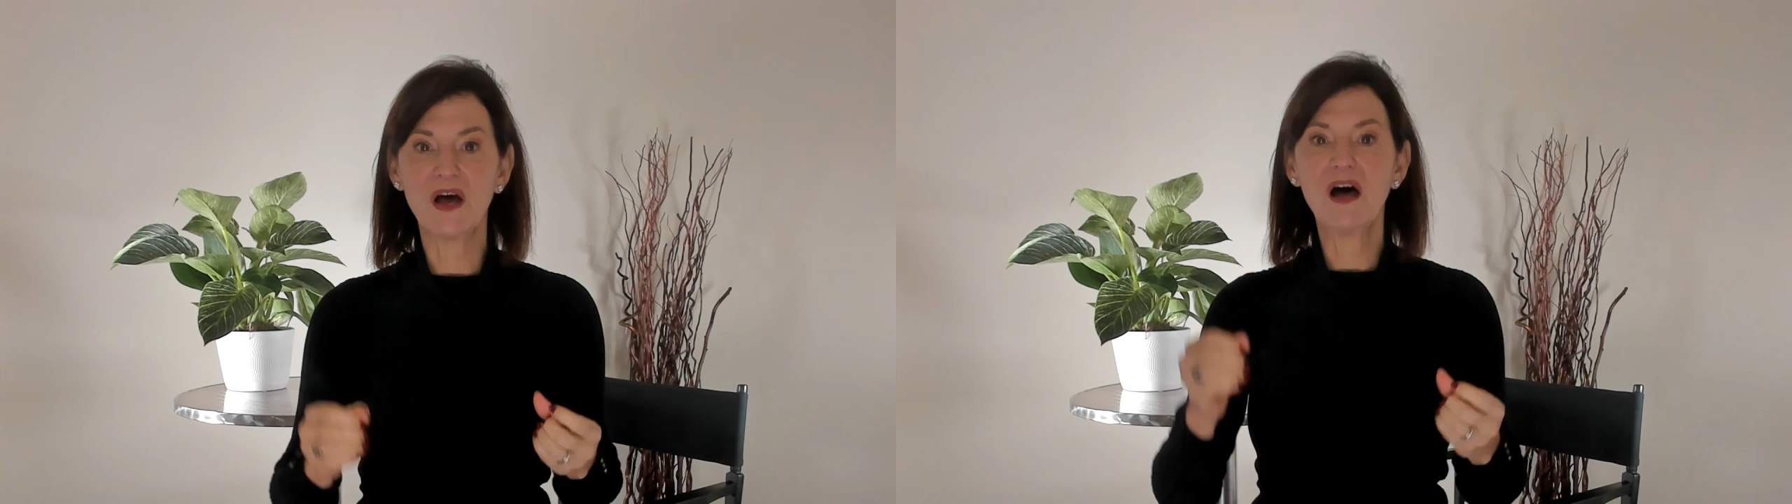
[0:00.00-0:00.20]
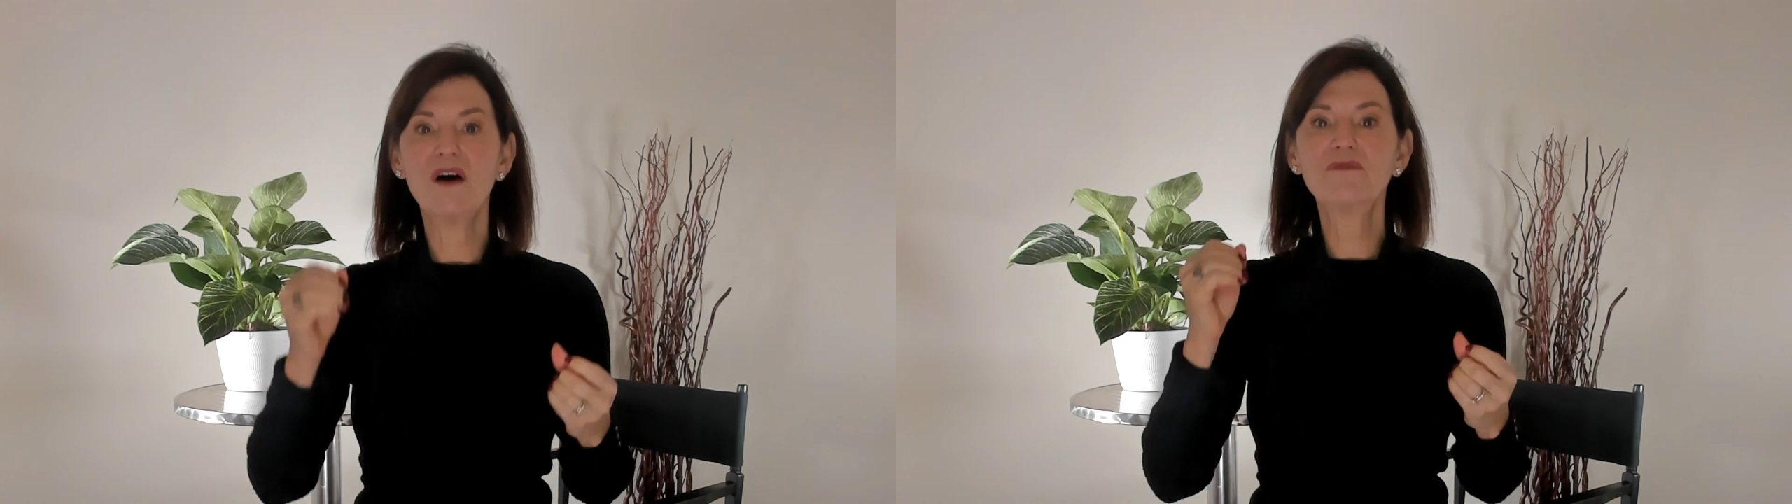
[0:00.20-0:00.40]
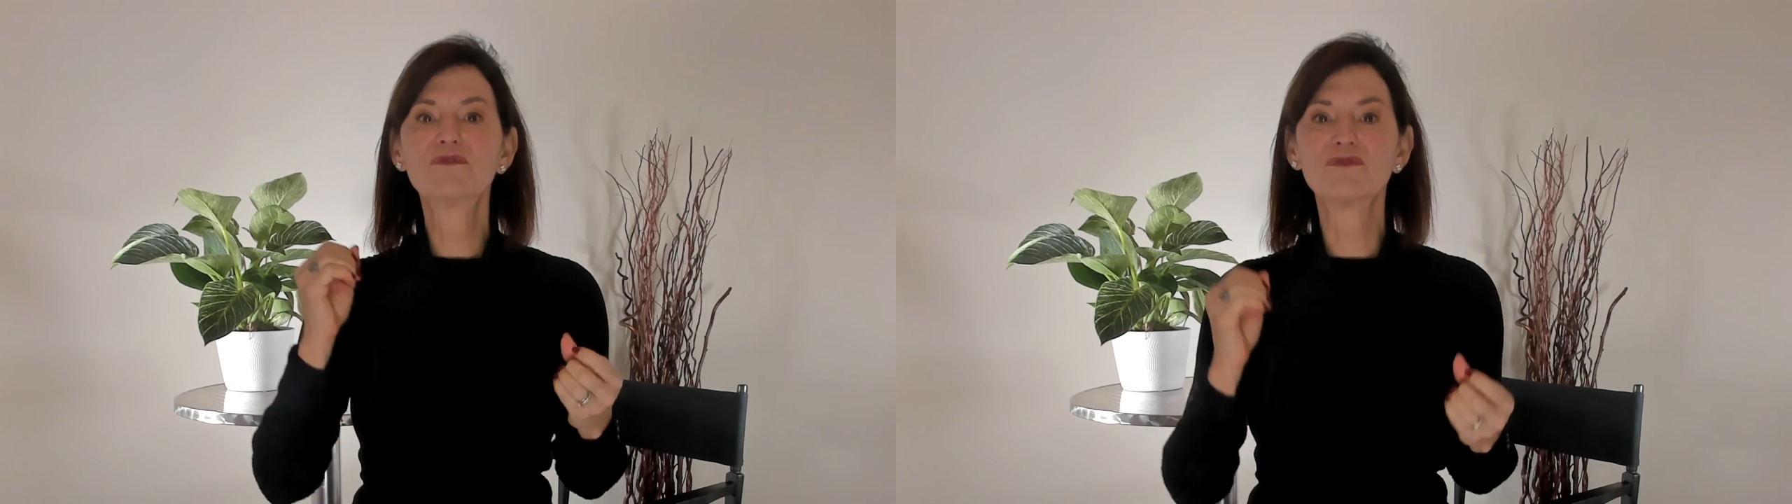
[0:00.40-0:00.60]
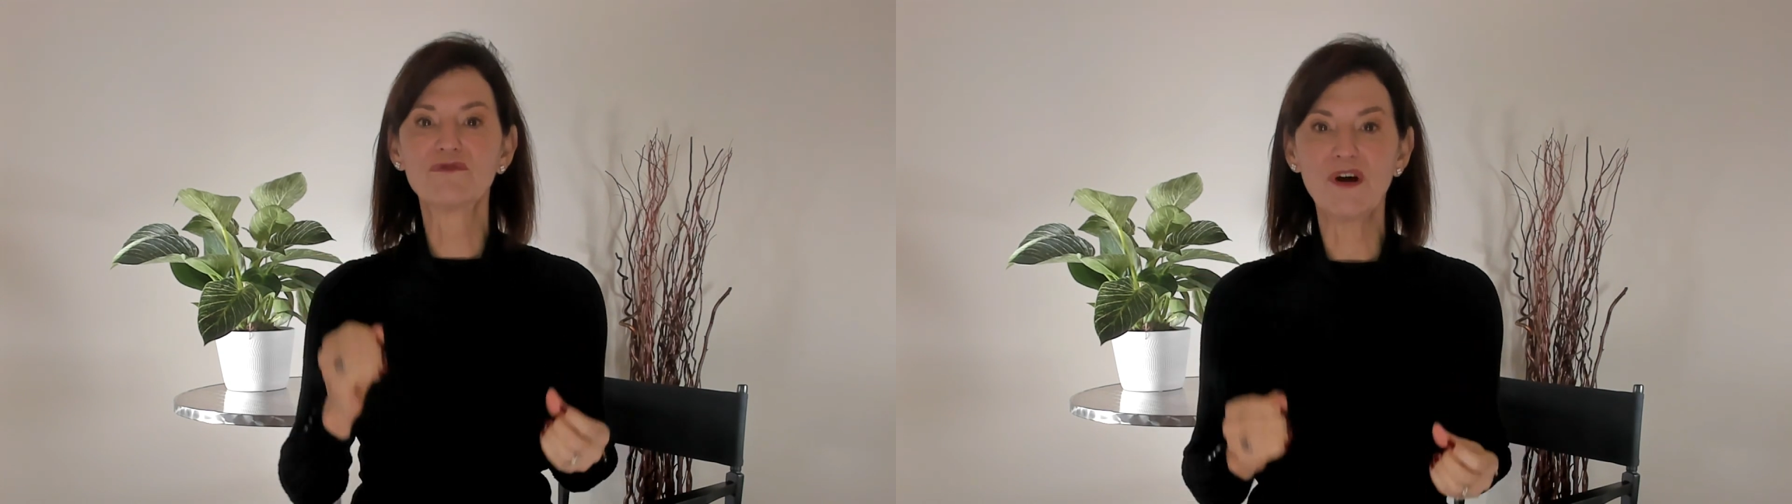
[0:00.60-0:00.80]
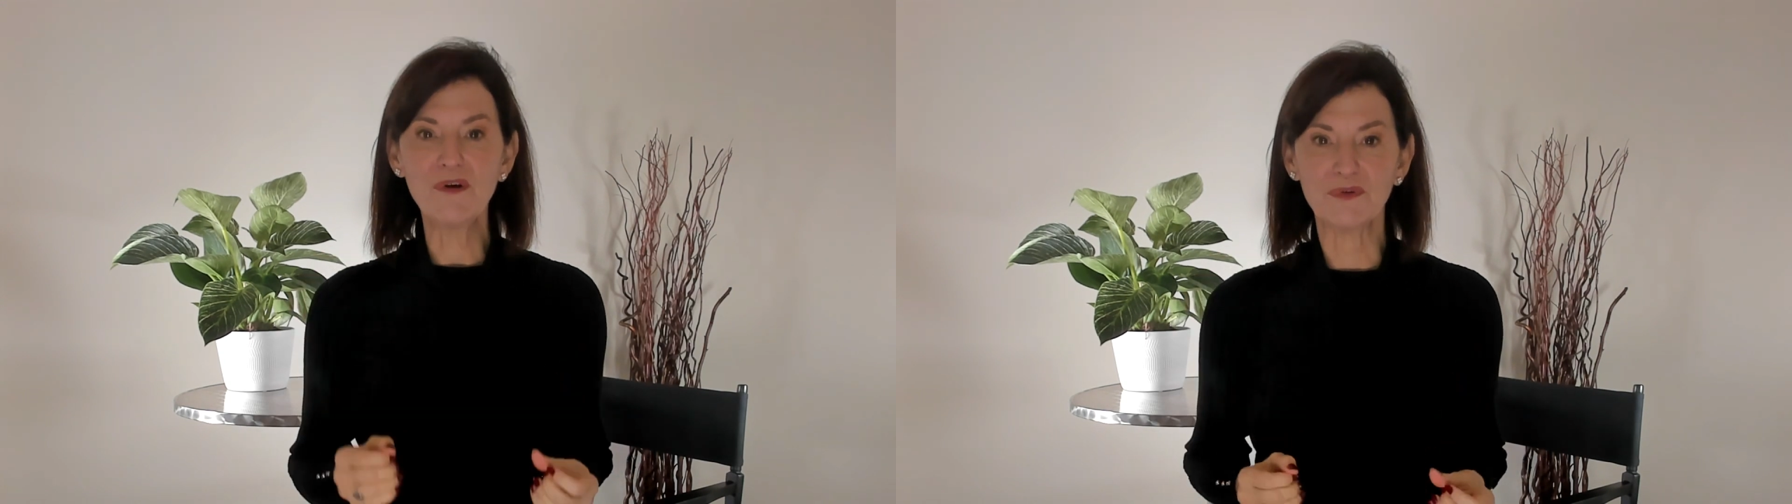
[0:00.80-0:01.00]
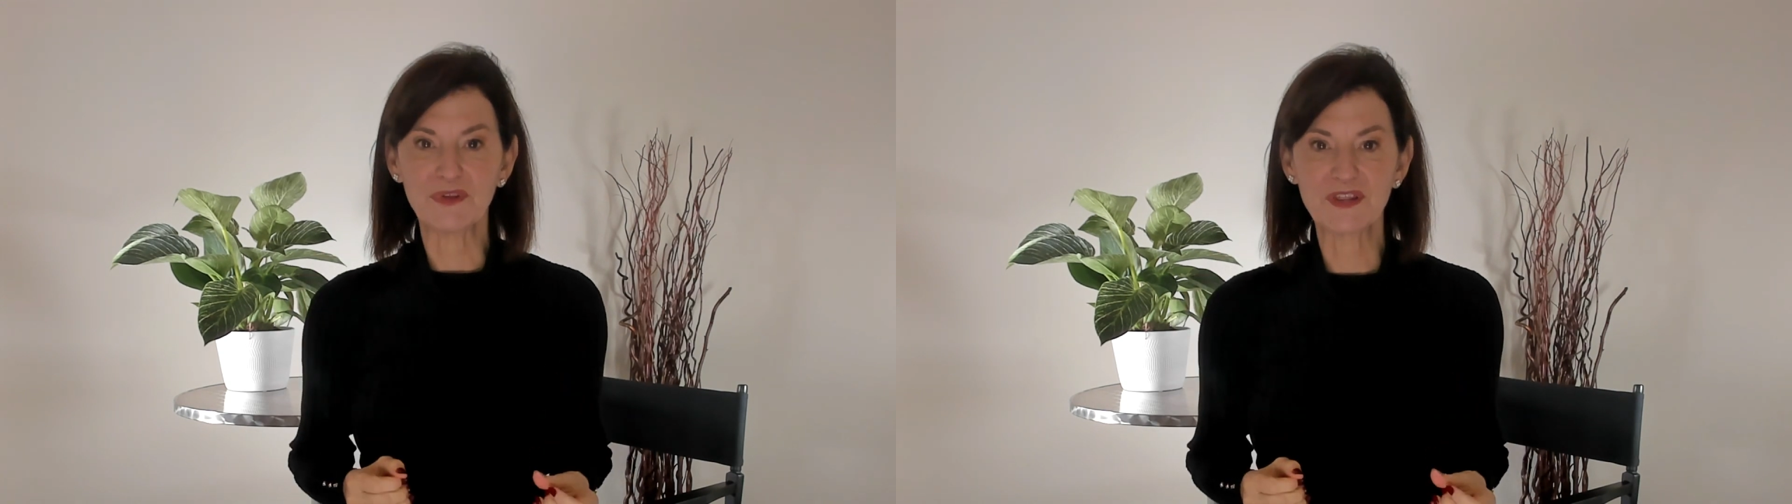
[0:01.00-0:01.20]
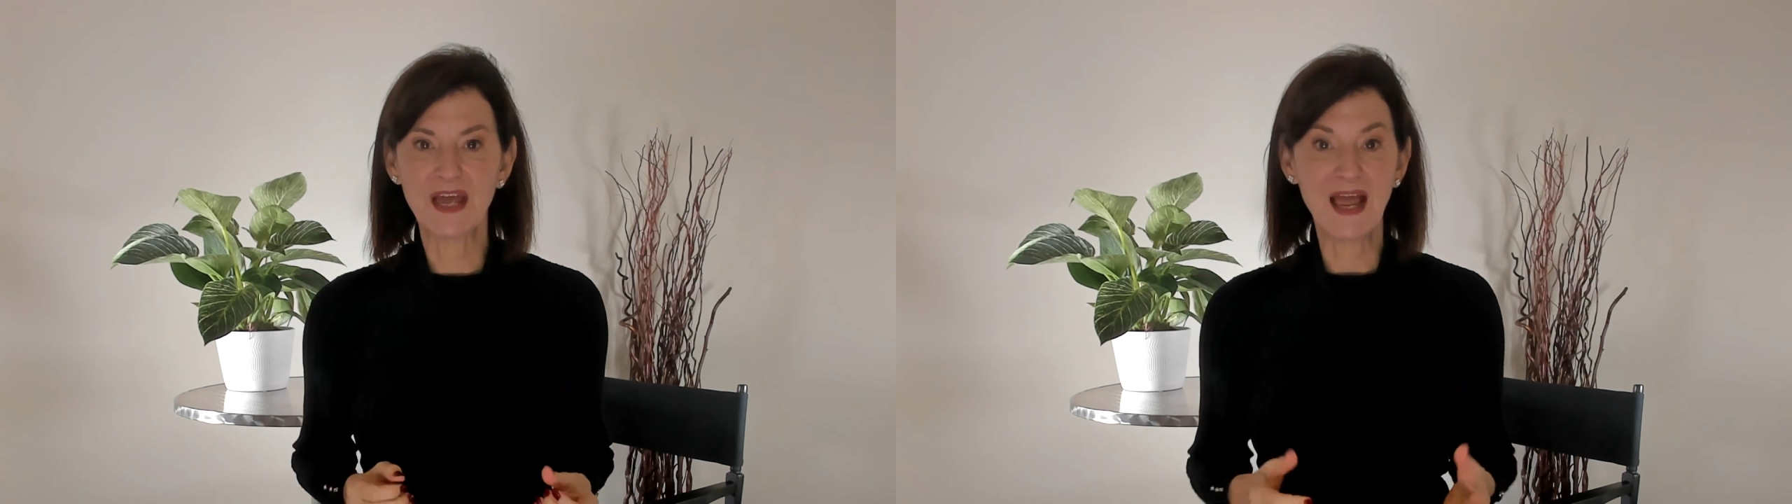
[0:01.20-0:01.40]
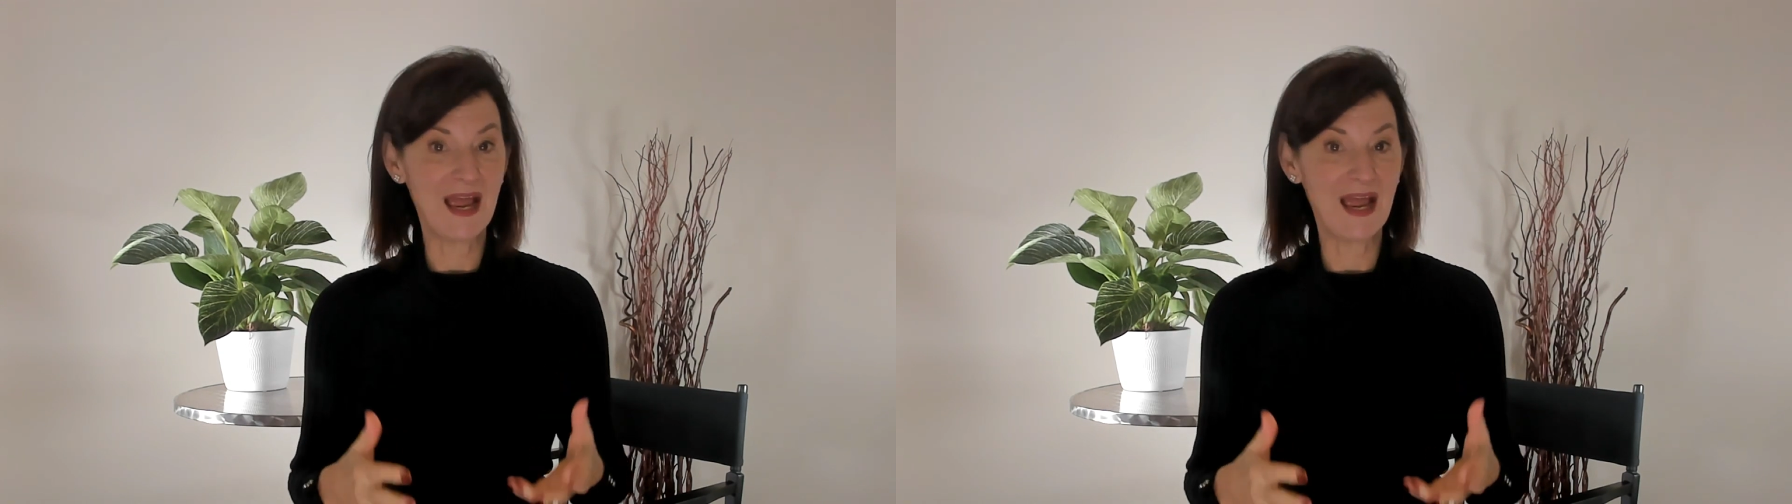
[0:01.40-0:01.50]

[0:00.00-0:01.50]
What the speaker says: of growth